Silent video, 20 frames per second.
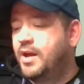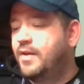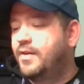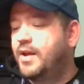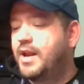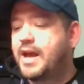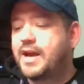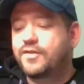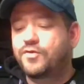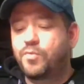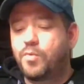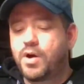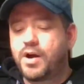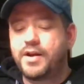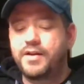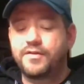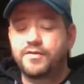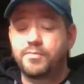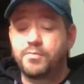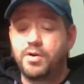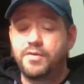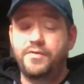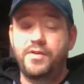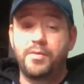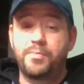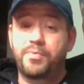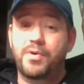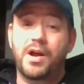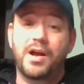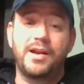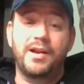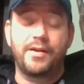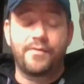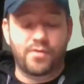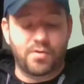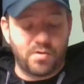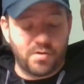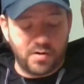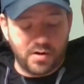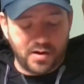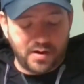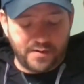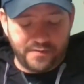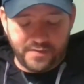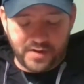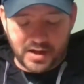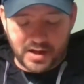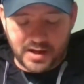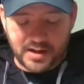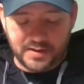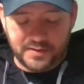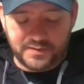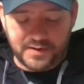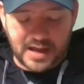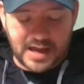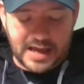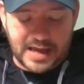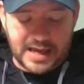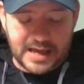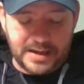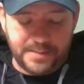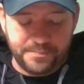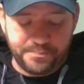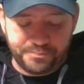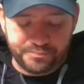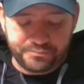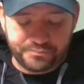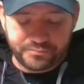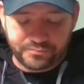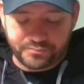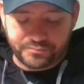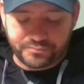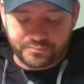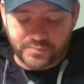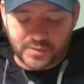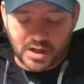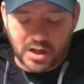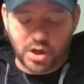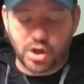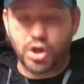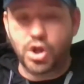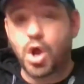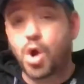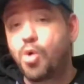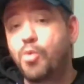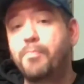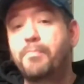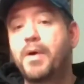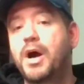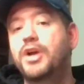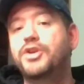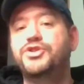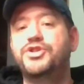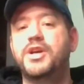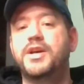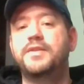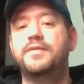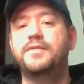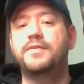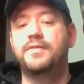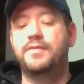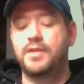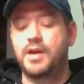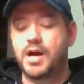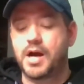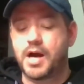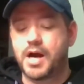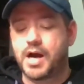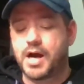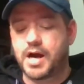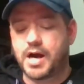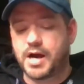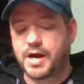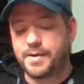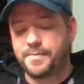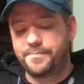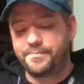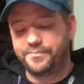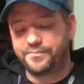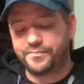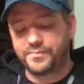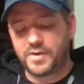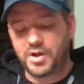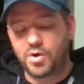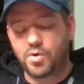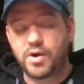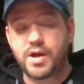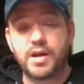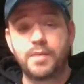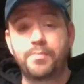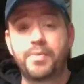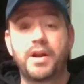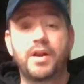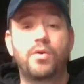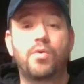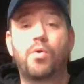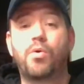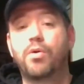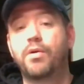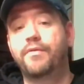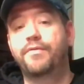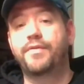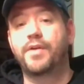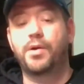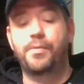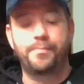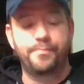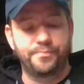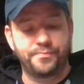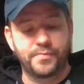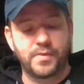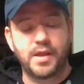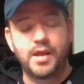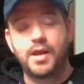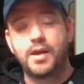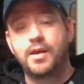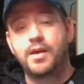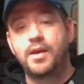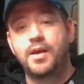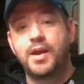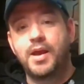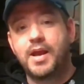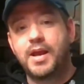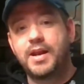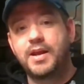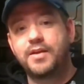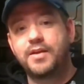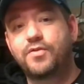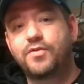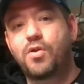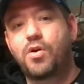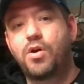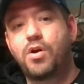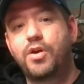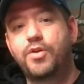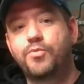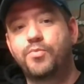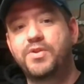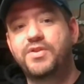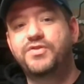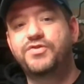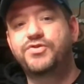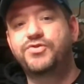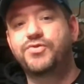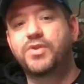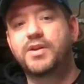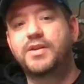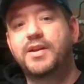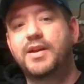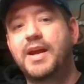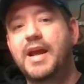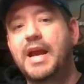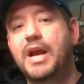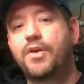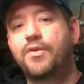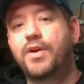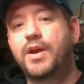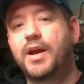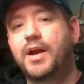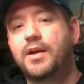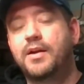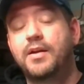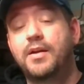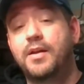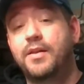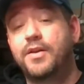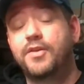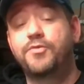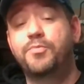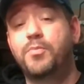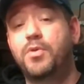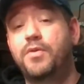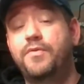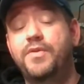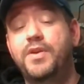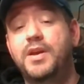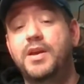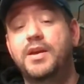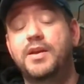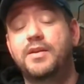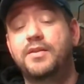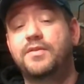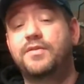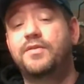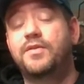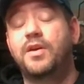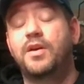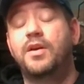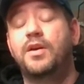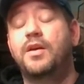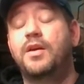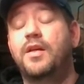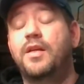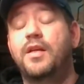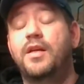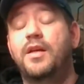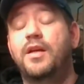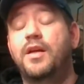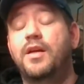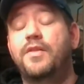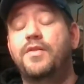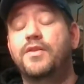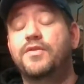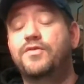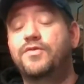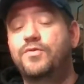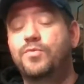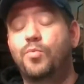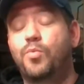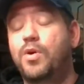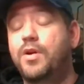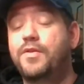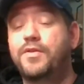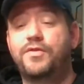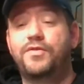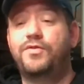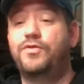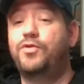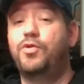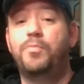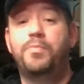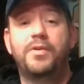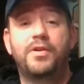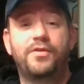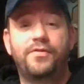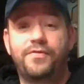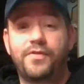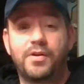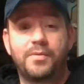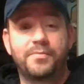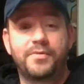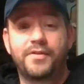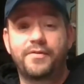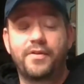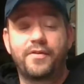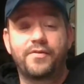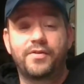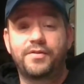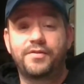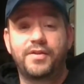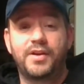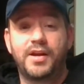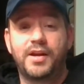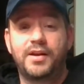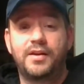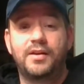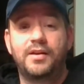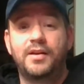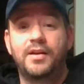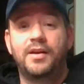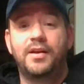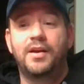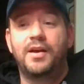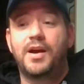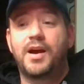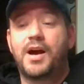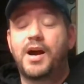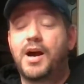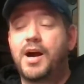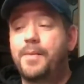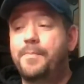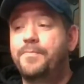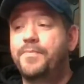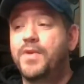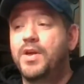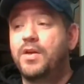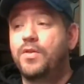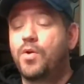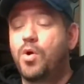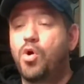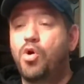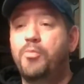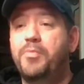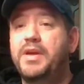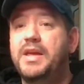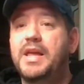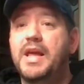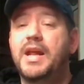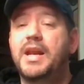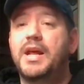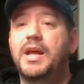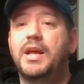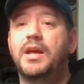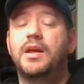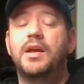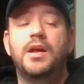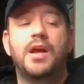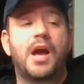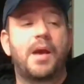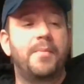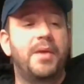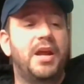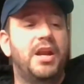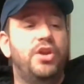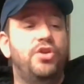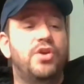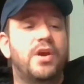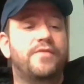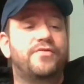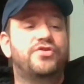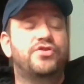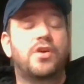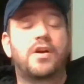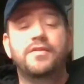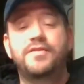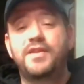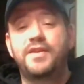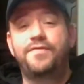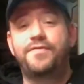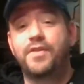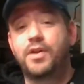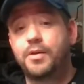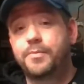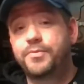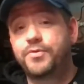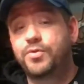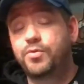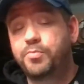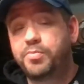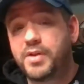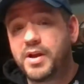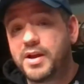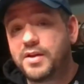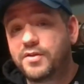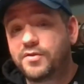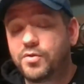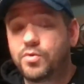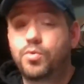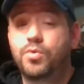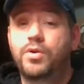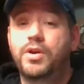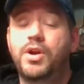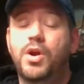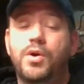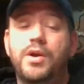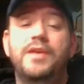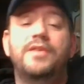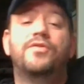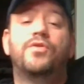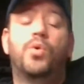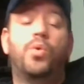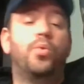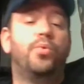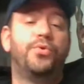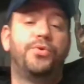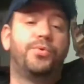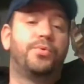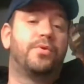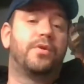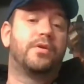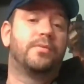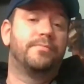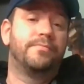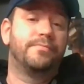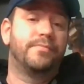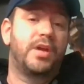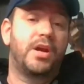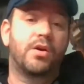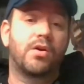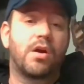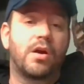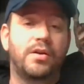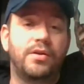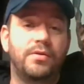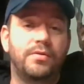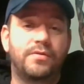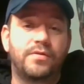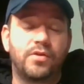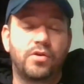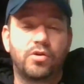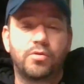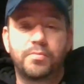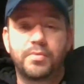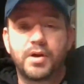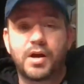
The next one is a movie you probably never heard of. It is a low budget, um, you know, independent horror film, and called Restricted Area. This movie is this one of the stupidest films I've ever seen. Um, the whole beginning. I mean, you have Chauncey Phillips who plays, you know, he's Cool Duder here on YouTube.